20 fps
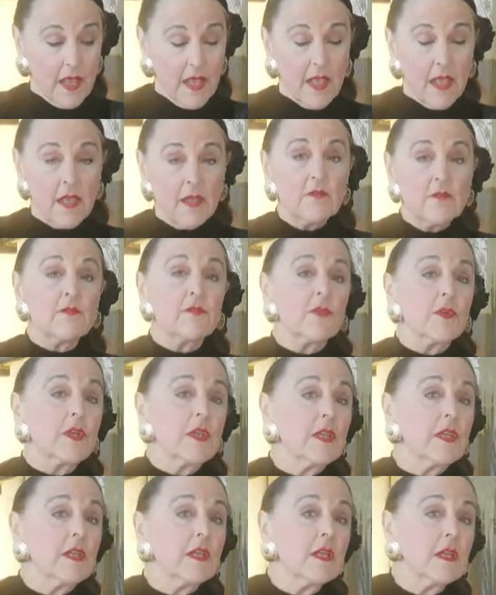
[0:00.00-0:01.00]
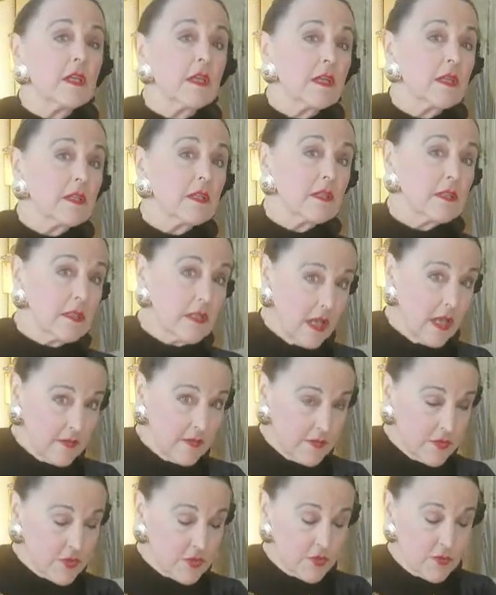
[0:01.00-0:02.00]
every live
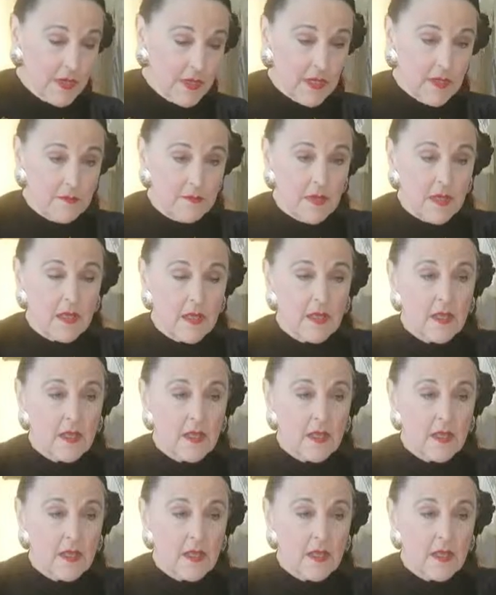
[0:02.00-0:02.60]
stream